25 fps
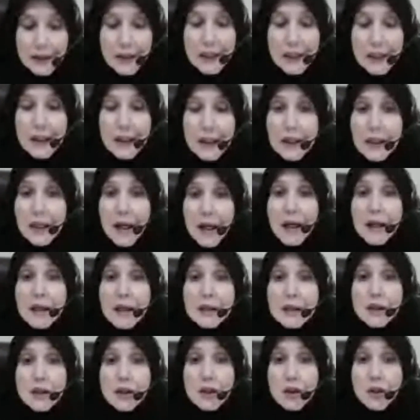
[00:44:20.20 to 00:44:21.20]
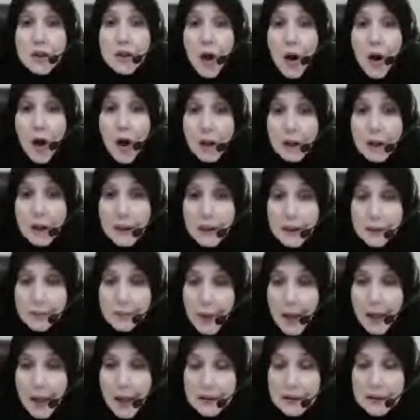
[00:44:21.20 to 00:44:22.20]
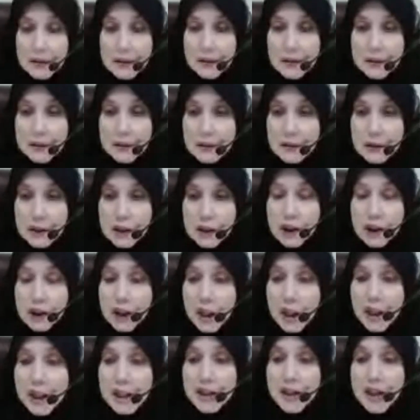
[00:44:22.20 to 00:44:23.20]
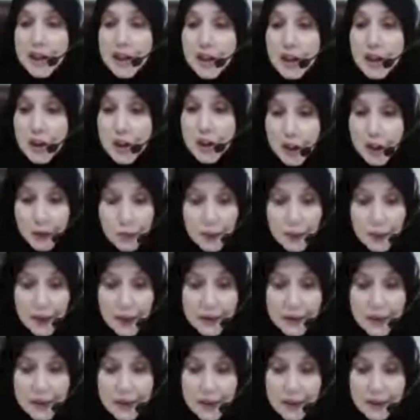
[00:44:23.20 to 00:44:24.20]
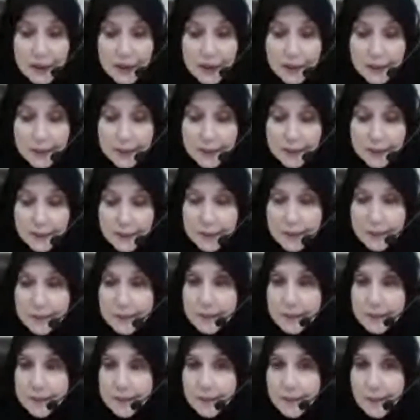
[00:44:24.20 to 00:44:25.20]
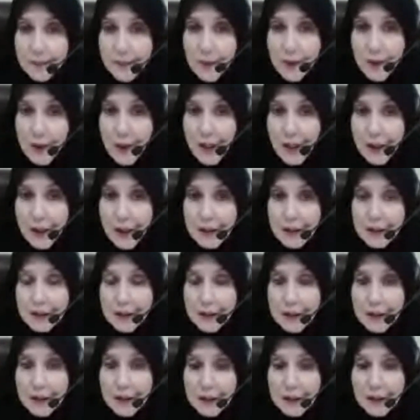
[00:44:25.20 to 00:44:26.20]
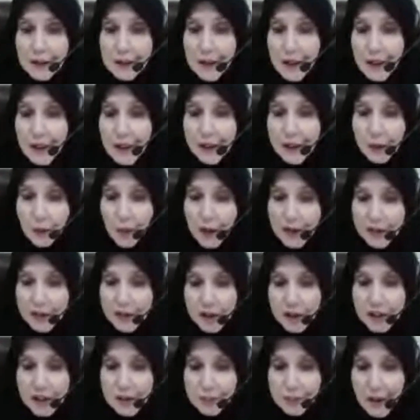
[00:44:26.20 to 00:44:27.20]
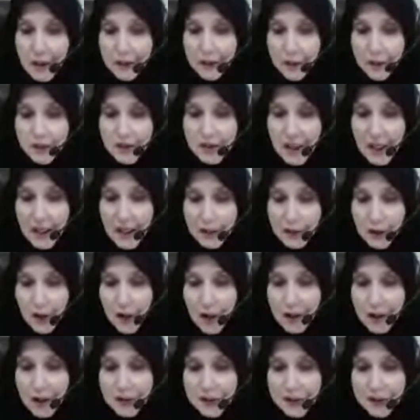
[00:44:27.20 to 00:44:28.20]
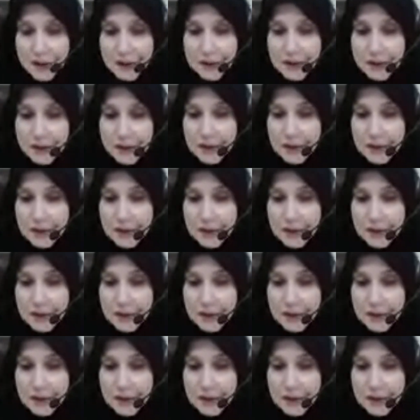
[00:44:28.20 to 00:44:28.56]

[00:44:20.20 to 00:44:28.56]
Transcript: Hiya taliba. She is a student. Okay? Any questions about those dialogues?